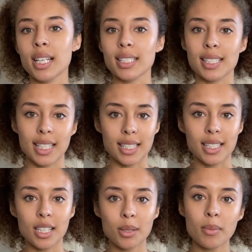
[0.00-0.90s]
a
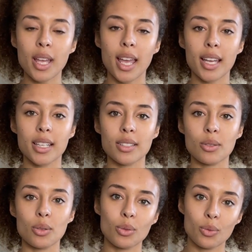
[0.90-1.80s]
system and